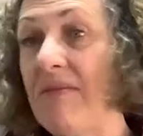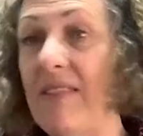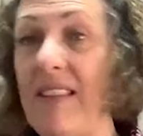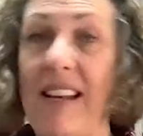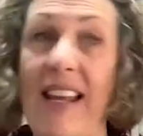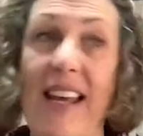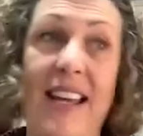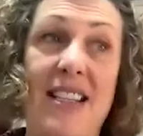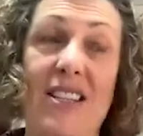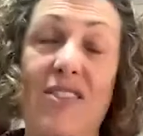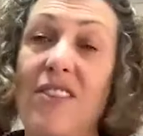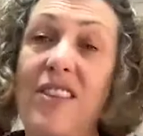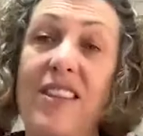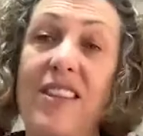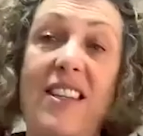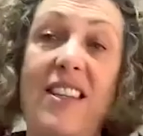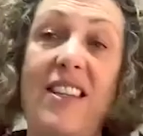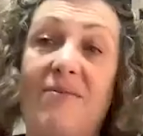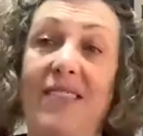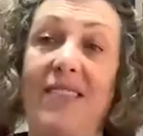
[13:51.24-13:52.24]
later in
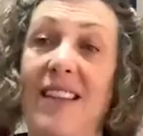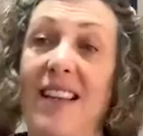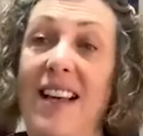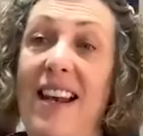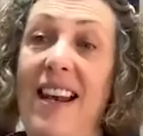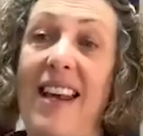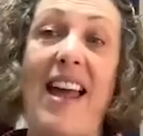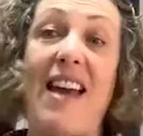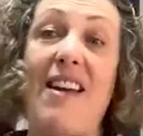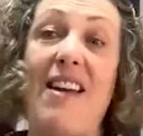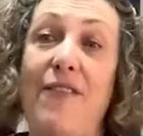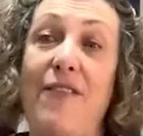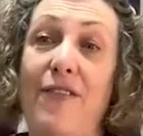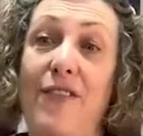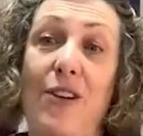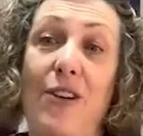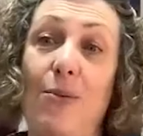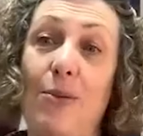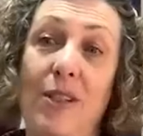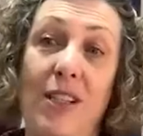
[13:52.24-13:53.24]
the life
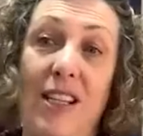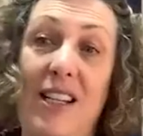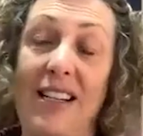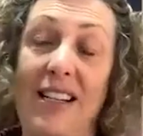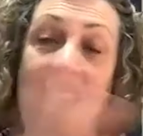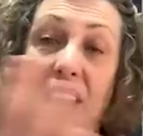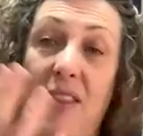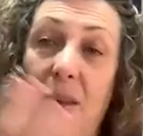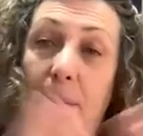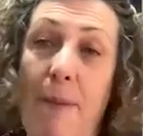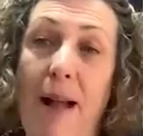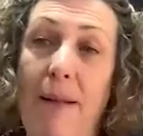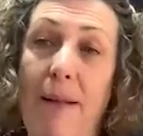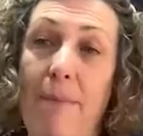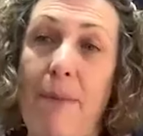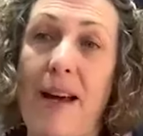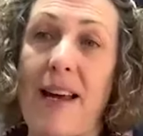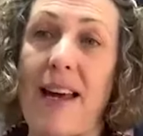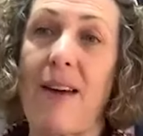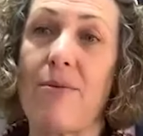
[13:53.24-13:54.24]
you you'll get the pattern
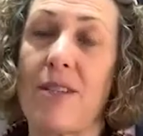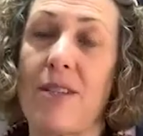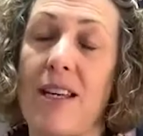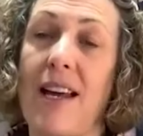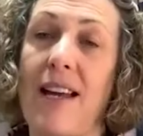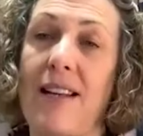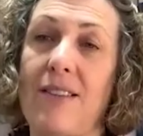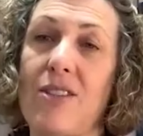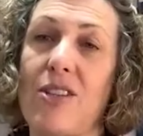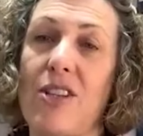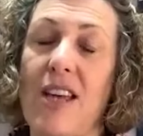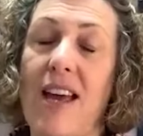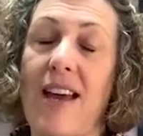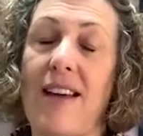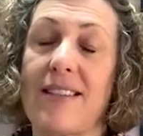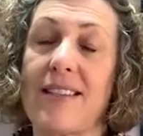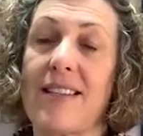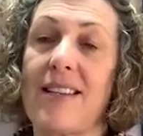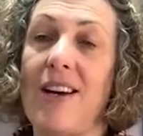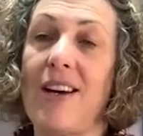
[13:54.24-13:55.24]
back out again. So
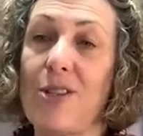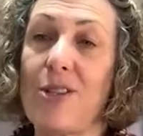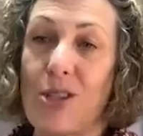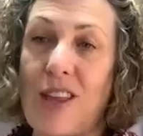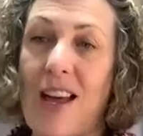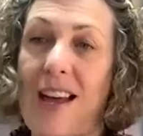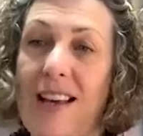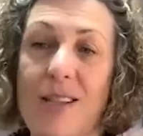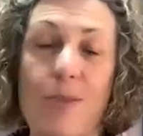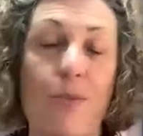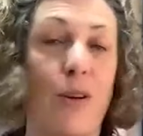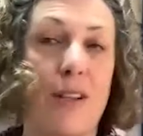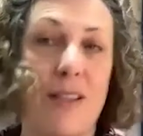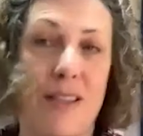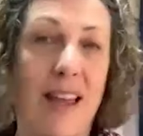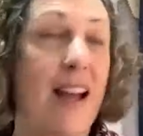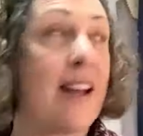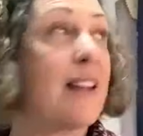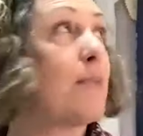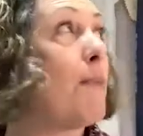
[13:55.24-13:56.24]
yes, so that is one,
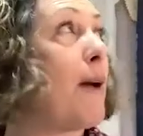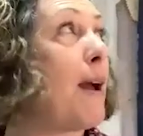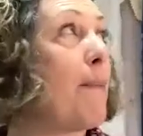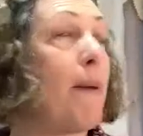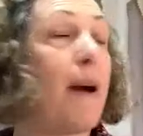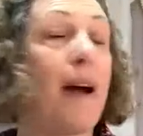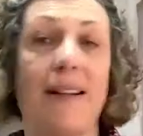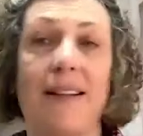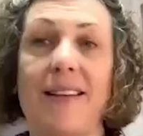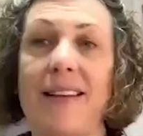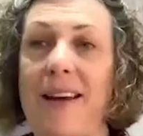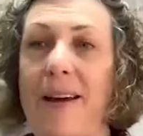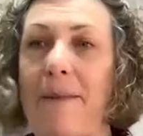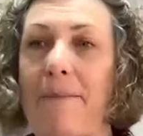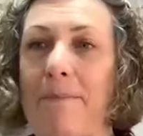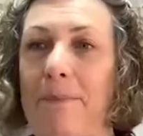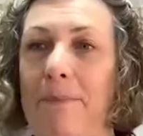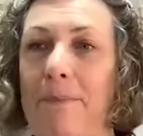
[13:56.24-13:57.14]
that is my pattern. Yeah,